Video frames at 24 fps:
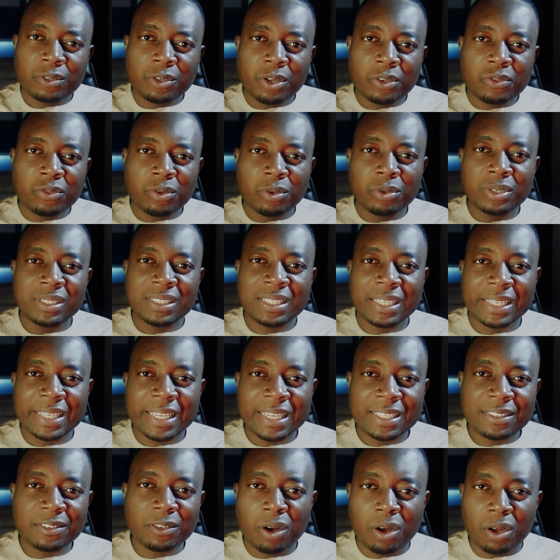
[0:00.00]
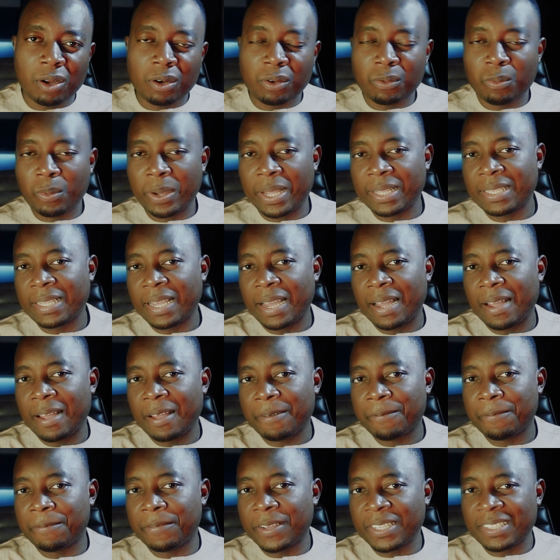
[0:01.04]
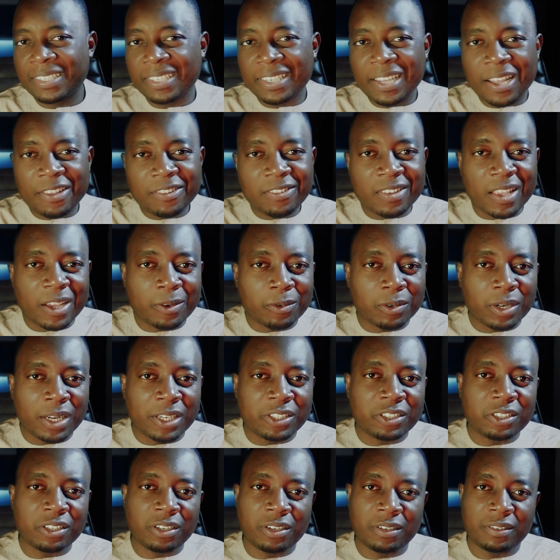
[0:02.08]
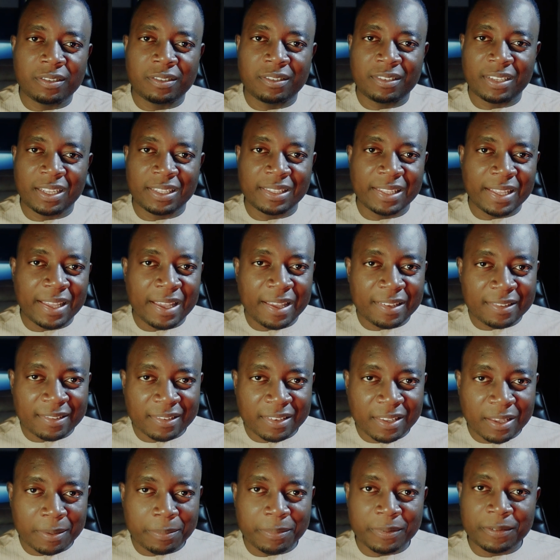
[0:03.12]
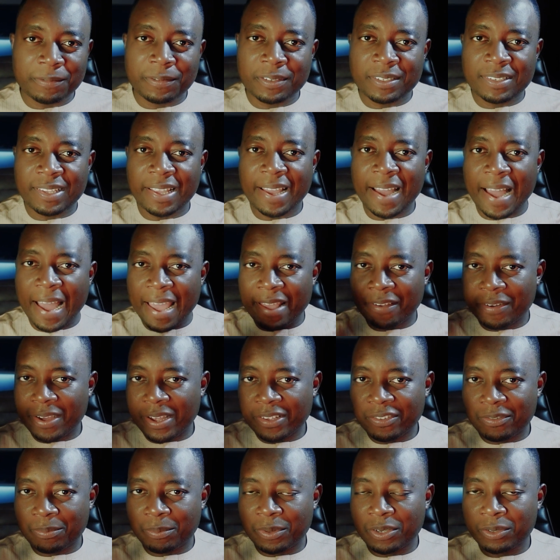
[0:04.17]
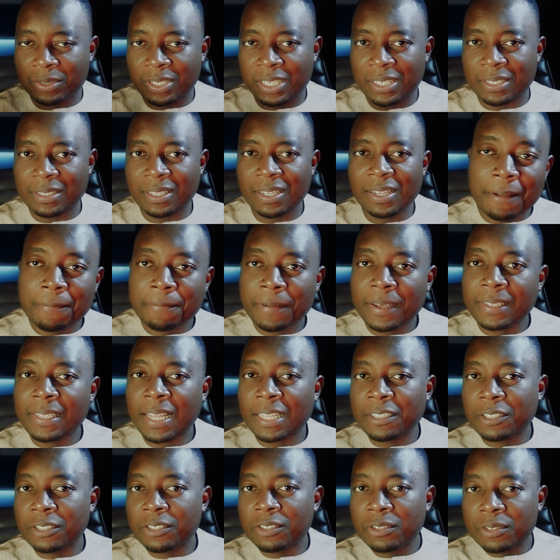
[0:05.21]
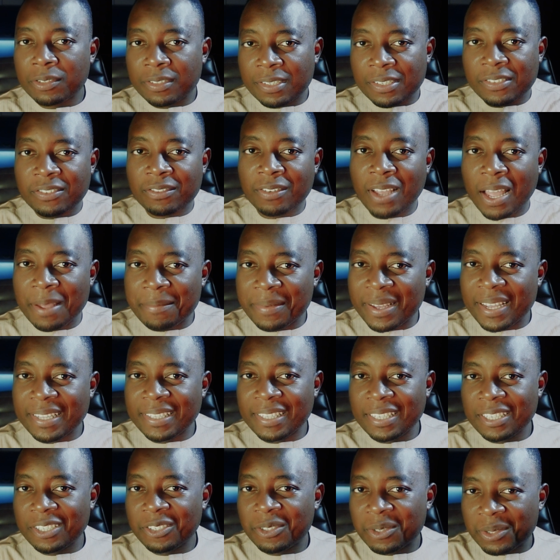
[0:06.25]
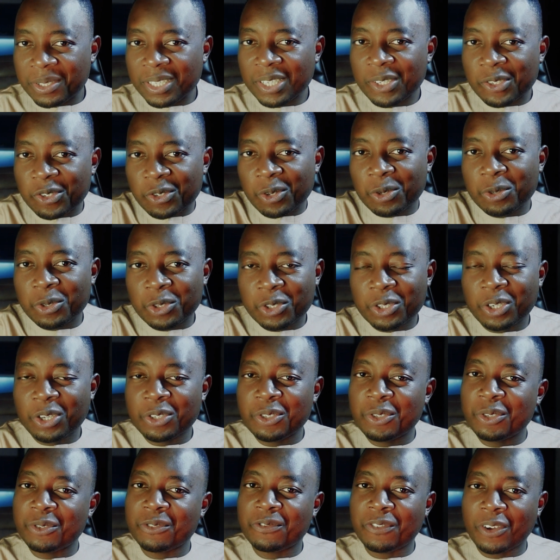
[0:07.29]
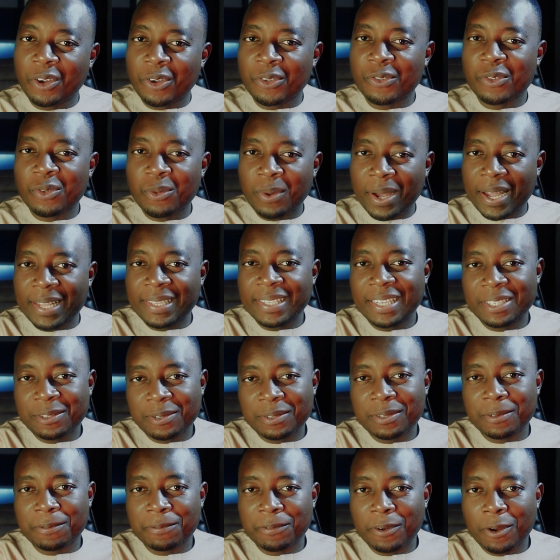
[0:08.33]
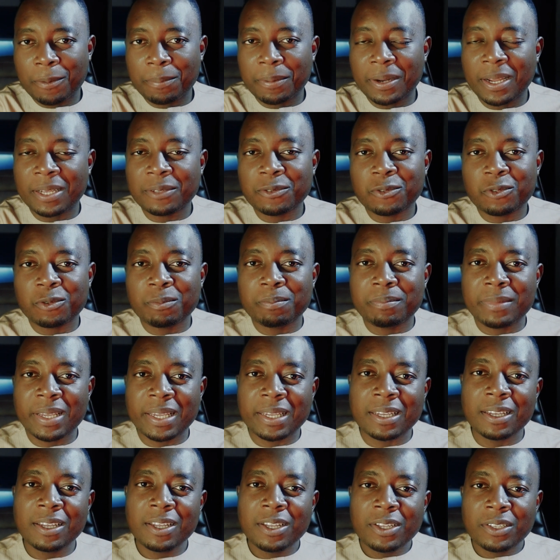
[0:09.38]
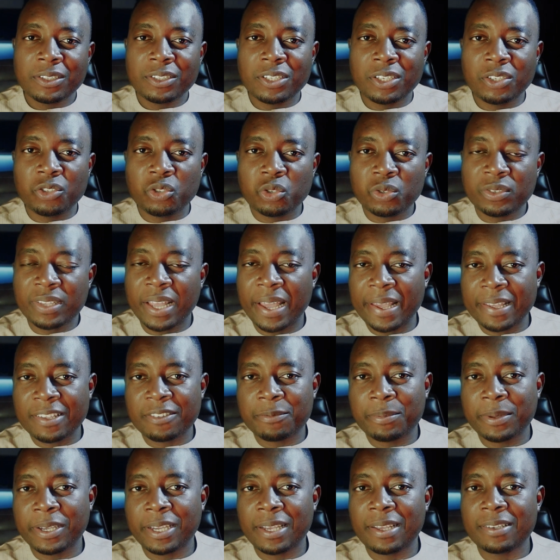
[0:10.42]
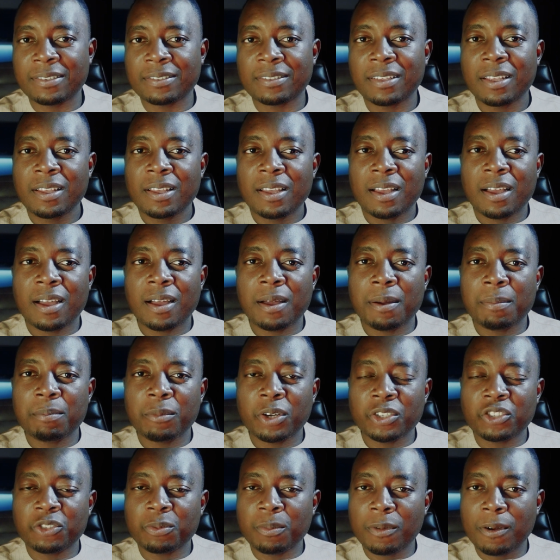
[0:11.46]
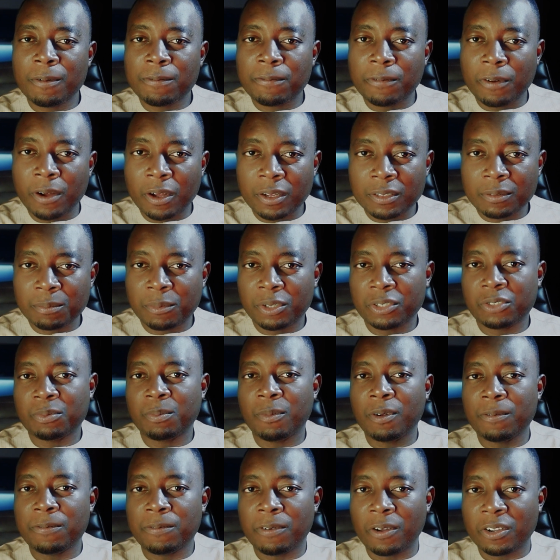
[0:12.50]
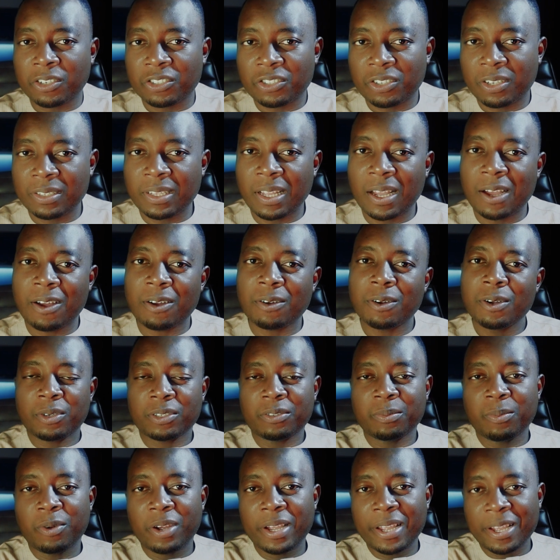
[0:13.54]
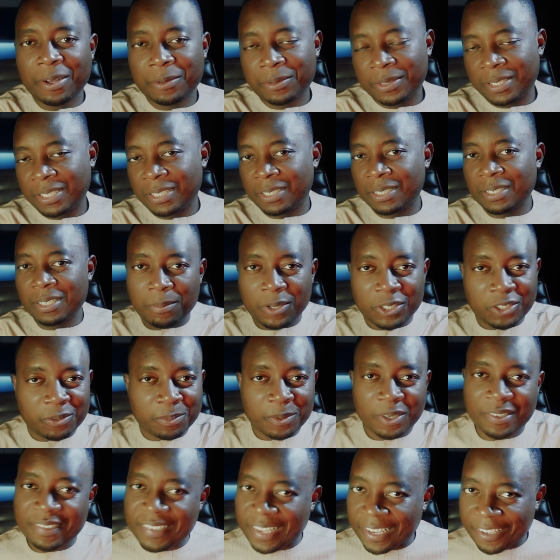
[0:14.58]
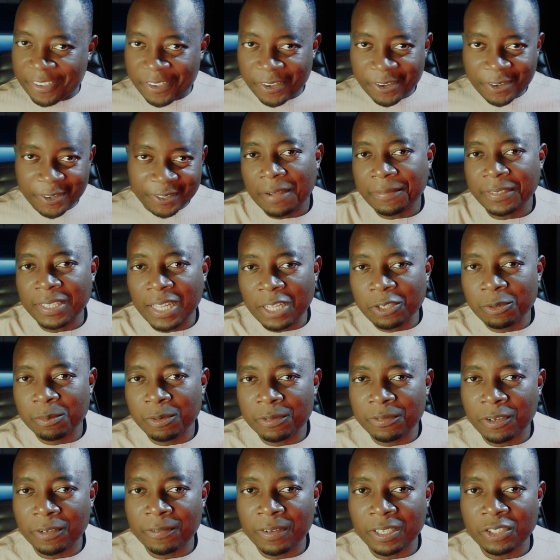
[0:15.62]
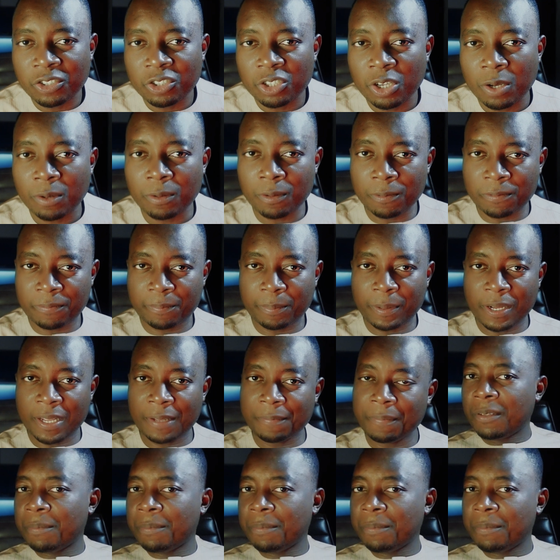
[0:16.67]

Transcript: You also indicate all where there are vertical circulations and escape if it's a high-rise building. And finally, you describe any unique solution you've also added to the floor plan to make the user experience much more fun, much more functional, much more healthy, much more secure. After that, you move over to your roof plan.